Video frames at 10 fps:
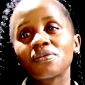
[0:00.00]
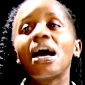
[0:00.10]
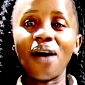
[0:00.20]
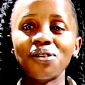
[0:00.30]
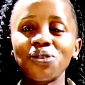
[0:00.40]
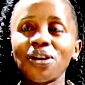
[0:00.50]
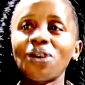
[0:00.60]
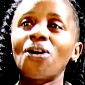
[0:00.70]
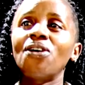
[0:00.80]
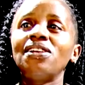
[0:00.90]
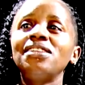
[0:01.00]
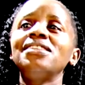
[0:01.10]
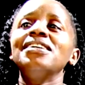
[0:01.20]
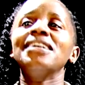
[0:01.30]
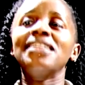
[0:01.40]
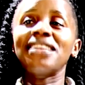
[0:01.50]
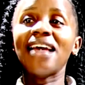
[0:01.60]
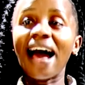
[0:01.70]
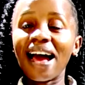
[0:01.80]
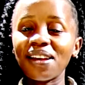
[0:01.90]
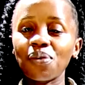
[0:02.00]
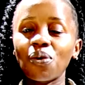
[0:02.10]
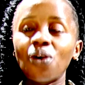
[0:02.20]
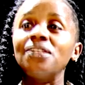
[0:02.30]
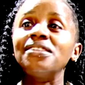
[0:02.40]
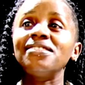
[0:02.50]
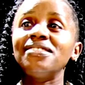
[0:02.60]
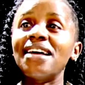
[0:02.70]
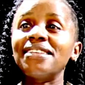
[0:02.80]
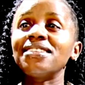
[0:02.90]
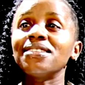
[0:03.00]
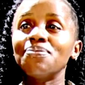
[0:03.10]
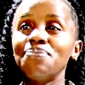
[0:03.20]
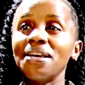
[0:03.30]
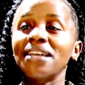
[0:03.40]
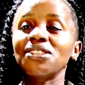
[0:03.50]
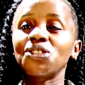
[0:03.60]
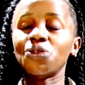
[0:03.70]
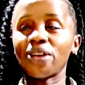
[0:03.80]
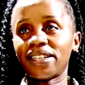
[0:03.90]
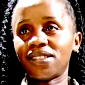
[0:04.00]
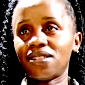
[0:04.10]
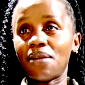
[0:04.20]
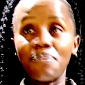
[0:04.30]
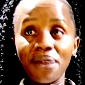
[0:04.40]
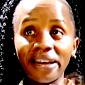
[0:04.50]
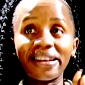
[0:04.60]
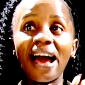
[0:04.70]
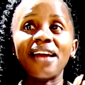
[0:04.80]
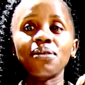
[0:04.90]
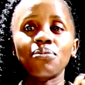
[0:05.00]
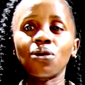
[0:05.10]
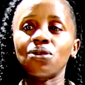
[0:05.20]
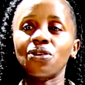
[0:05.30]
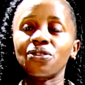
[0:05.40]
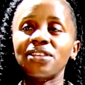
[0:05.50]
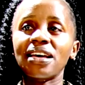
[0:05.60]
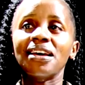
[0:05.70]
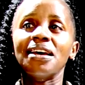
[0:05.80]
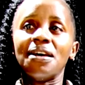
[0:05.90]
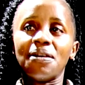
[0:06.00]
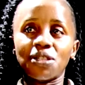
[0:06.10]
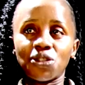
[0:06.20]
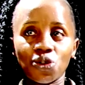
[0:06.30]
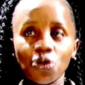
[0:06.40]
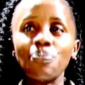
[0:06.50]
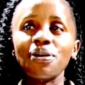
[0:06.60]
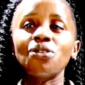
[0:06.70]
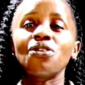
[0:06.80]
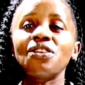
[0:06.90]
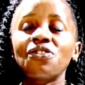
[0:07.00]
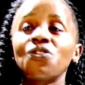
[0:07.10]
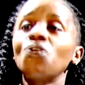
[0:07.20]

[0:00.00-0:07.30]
How do we call the animal that is being tricked, the big animal or the stupid or the